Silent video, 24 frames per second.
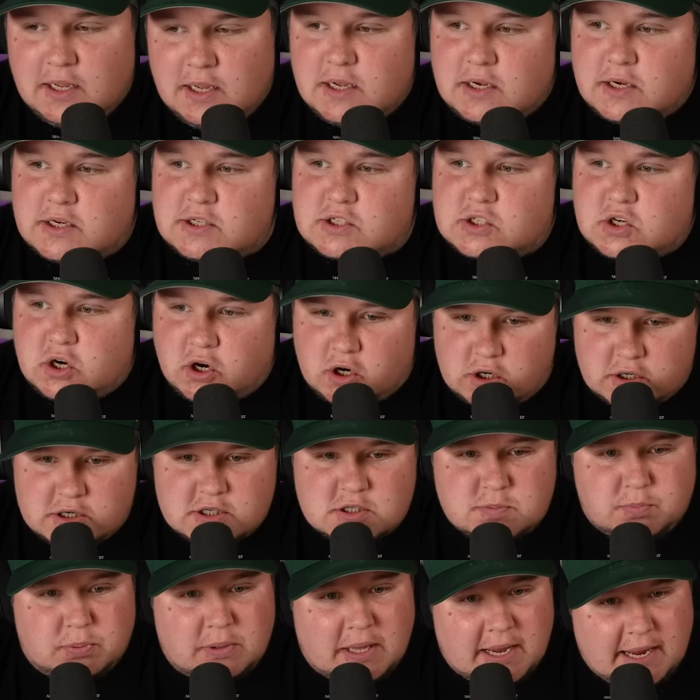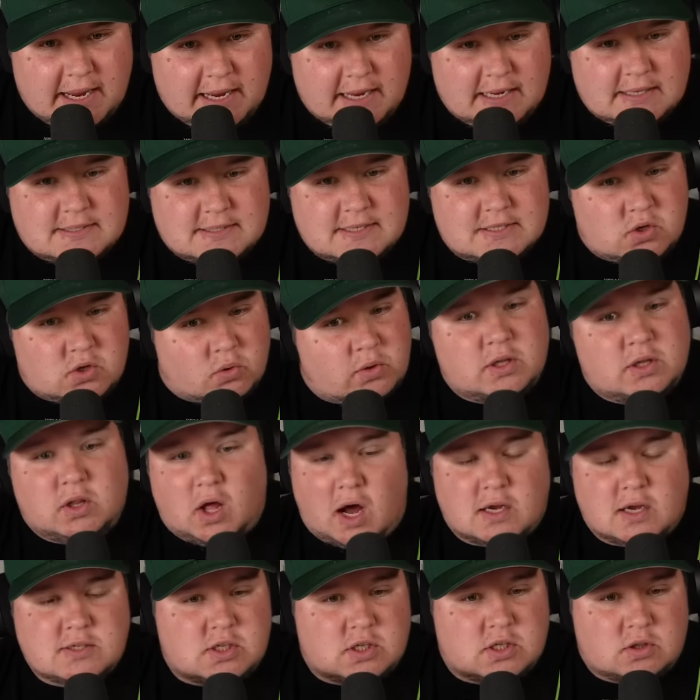Because Curtis Blaydes has only
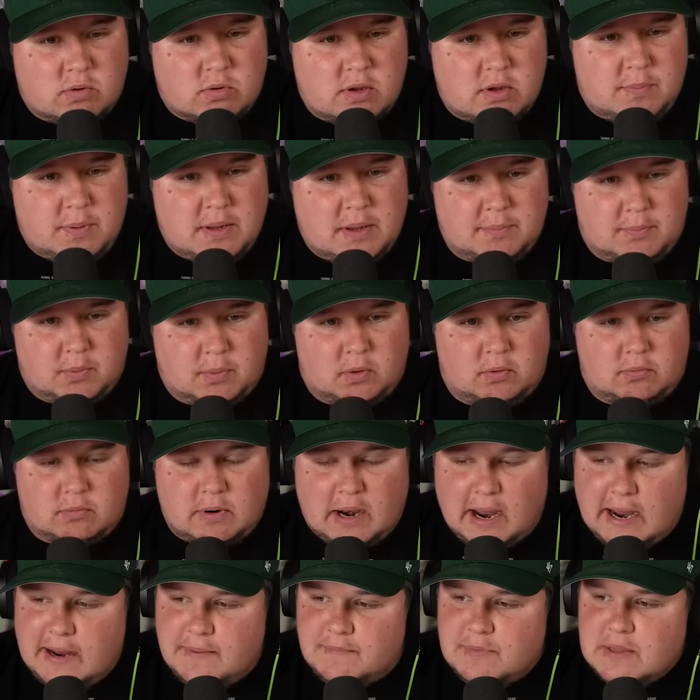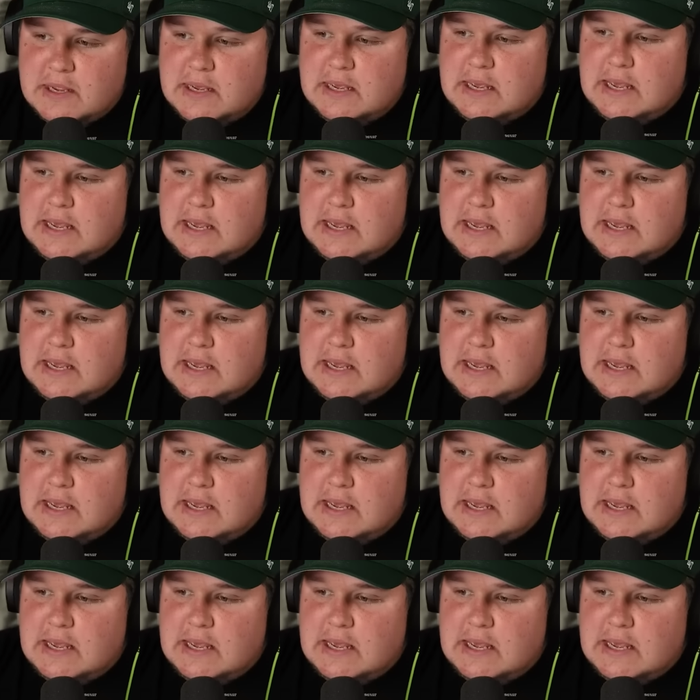lost to three people, right?